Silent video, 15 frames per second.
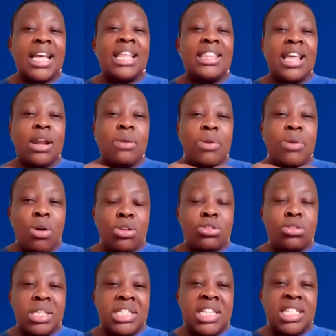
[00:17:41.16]
Then we
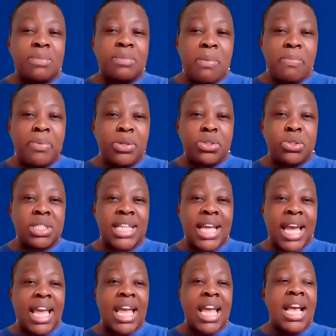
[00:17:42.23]
also teach people to
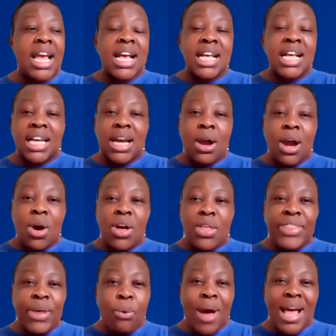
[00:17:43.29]
say,
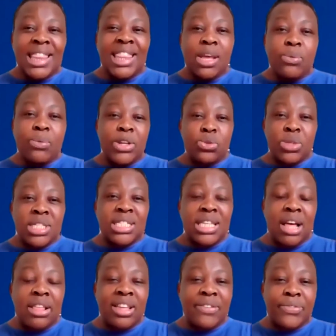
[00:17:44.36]
the one thing we do in
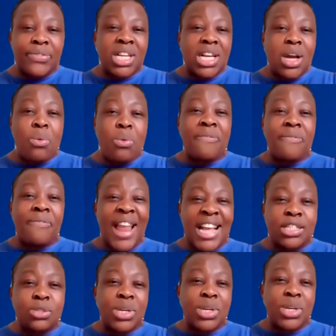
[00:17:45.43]
South Africa, we
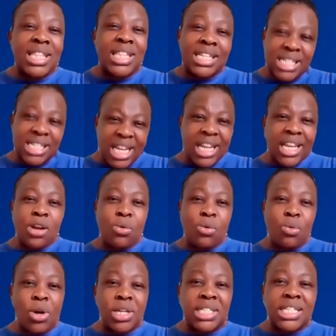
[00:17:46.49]
flush with the drinking
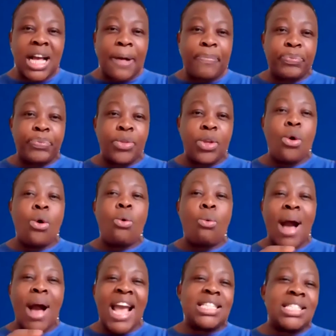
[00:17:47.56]
water.
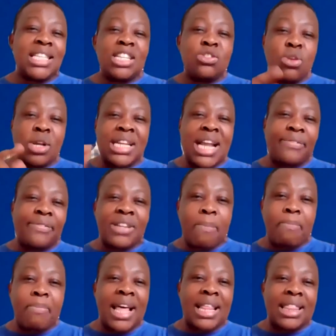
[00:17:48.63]
Why is it not after
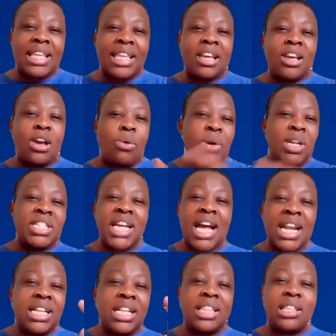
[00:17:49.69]
bathing, we
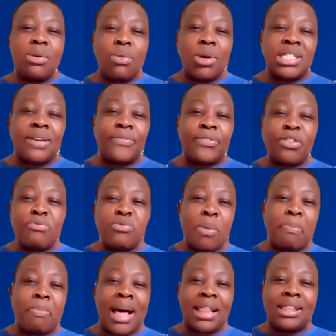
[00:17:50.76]
channel the water from your
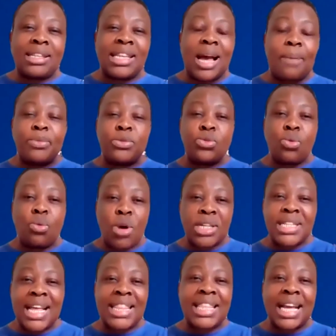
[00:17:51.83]
bathtub to
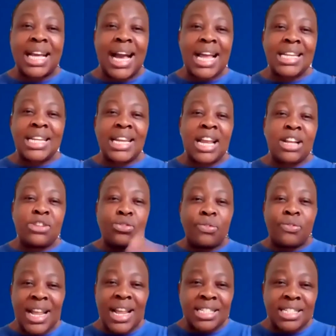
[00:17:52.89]
water the garden and to
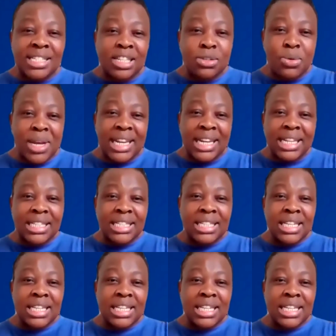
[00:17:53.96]
flush the toilet?